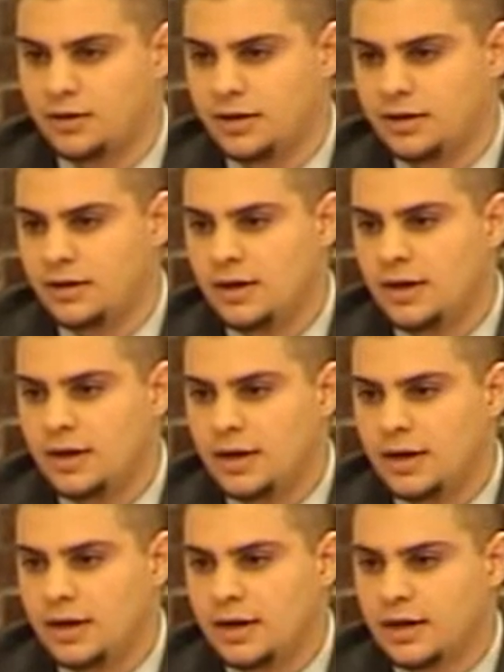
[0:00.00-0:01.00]
Okay.
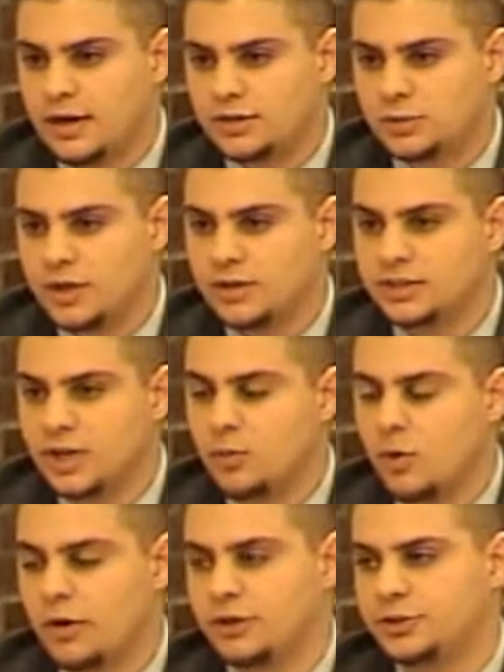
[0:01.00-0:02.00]
The next
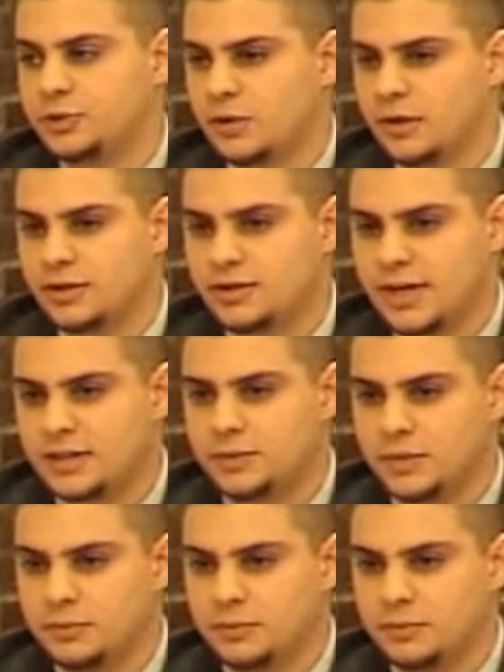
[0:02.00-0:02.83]
question goes to Mrs. Freitas.